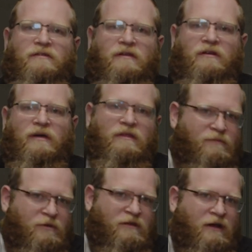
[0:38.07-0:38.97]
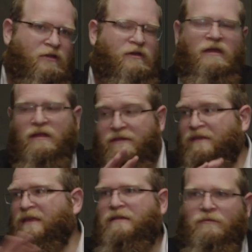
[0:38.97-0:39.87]
And this particular Yid, his
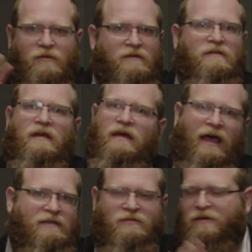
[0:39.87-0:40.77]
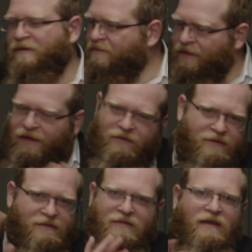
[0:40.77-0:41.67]
inyan was esrog. That was
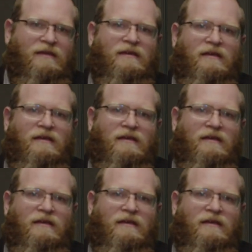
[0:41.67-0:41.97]
his thing.